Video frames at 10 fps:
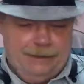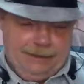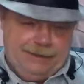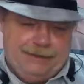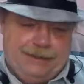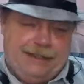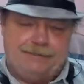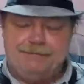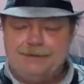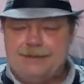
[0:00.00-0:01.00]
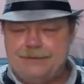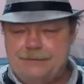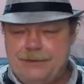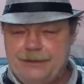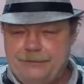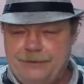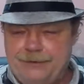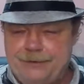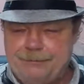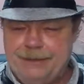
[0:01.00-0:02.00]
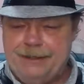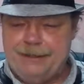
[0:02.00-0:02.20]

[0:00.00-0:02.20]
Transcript: He's just taking some videos of where he's been.